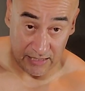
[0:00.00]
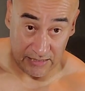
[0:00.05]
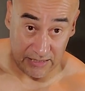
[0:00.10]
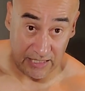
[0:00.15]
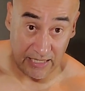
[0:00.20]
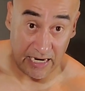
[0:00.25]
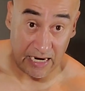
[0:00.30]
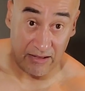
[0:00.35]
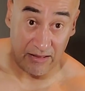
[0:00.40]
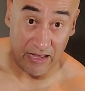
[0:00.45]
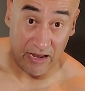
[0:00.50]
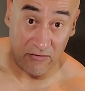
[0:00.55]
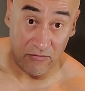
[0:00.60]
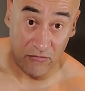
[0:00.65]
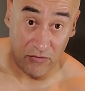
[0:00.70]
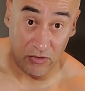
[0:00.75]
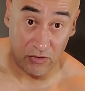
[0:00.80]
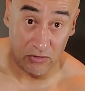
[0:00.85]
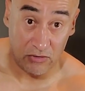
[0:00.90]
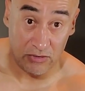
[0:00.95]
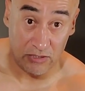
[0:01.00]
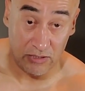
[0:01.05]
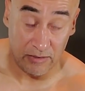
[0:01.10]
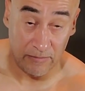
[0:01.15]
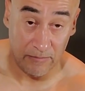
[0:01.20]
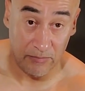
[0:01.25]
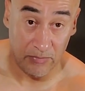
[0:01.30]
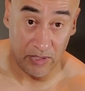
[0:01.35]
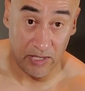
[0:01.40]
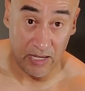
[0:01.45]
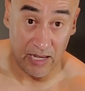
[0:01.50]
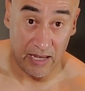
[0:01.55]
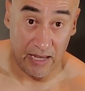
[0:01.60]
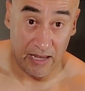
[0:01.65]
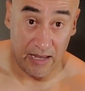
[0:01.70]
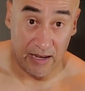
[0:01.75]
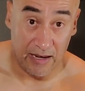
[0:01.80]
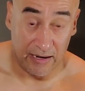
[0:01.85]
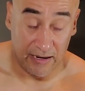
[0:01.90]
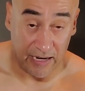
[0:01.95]
see how that feels.
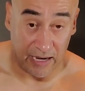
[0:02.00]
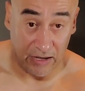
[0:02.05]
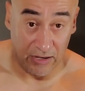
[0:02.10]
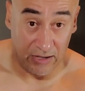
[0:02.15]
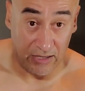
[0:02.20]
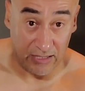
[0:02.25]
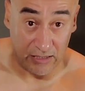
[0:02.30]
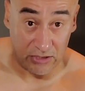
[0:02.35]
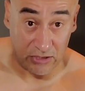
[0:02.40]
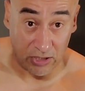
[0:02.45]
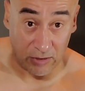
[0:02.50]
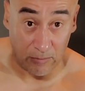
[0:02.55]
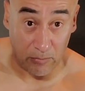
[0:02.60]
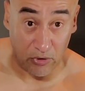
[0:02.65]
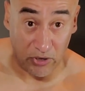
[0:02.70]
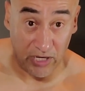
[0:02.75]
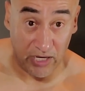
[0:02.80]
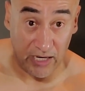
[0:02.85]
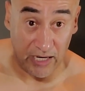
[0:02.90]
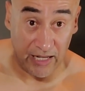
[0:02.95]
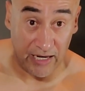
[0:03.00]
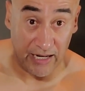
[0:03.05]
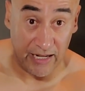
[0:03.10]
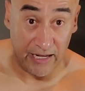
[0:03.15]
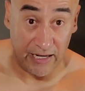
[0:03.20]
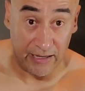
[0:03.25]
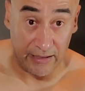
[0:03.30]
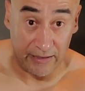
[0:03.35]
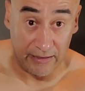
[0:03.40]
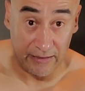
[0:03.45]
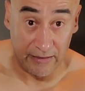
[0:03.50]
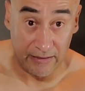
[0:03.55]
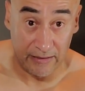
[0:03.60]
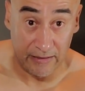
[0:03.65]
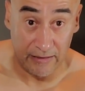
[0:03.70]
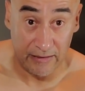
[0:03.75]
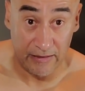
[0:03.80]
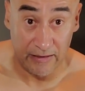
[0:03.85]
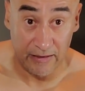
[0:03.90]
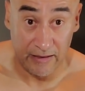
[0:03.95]
Now you can start bringing it in.
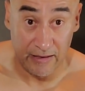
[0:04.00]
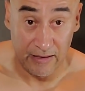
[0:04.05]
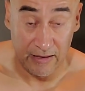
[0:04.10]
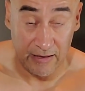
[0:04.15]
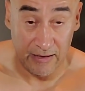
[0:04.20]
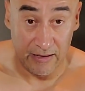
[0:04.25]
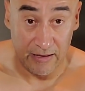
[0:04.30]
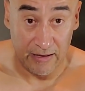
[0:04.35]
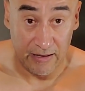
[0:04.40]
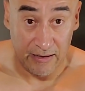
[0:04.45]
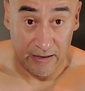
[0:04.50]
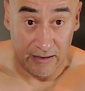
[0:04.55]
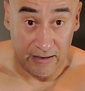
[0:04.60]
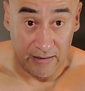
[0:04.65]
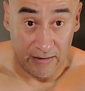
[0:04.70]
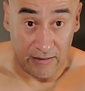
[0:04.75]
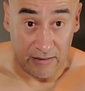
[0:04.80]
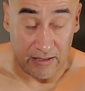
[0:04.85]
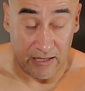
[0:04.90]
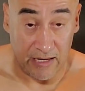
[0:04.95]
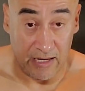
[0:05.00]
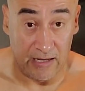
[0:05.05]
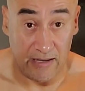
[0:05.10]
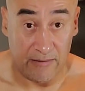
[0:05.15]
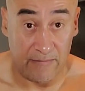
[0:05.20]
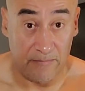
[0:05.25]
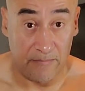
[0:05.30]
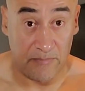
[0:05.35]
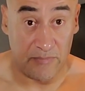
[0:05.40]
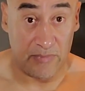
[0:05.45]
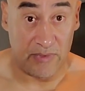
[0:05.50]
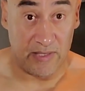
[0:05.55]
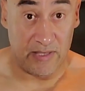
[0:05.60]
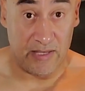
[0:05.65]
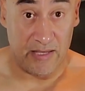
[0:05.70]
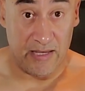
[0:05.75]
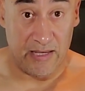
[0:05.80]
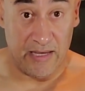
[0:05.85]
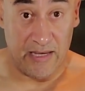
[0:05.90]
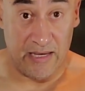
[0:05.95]
okay,
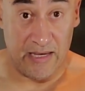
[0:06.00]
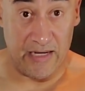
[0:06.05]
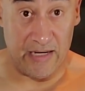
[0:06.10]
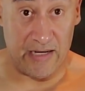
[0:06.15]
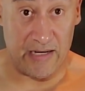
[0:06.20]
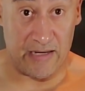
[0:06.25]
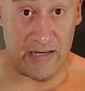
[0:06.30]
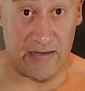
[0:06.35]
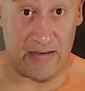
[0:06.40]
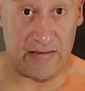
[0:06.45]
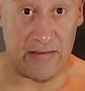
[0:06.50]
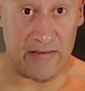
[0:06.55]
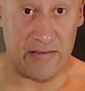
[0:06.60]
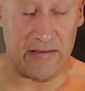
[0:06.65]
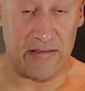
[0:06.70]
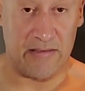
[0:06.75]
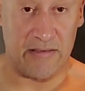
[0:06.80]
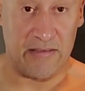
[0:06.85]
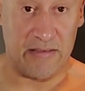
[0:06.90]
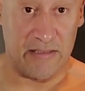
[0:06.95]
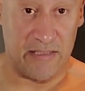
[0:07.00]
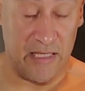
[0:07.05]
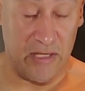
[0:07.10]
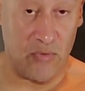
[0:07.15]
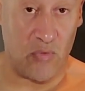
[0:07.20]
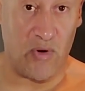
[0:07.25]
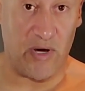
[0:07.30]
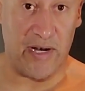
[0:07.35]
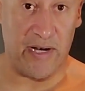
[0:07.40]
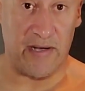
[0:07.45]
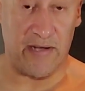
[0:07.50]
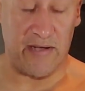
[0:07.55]
and see what,